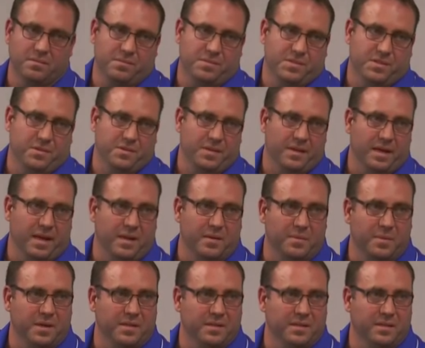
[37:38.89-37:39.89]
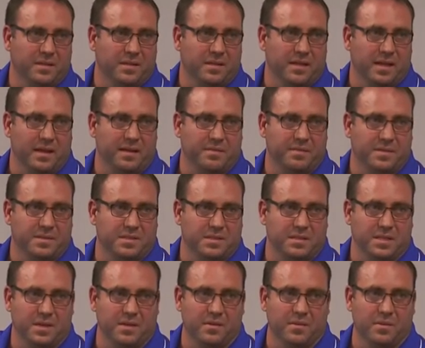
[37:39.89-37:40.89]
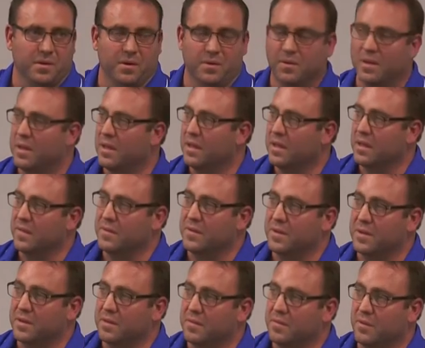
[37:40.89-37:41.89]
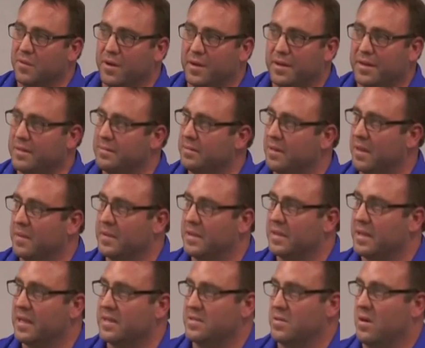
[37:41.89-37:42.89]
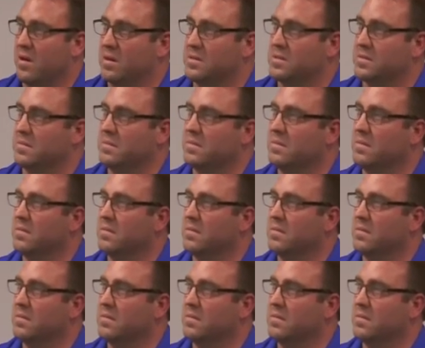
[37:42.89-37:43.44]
so you got a bunion, then you got to fix it down the road. If you can avoid it, I mean, that's awesome.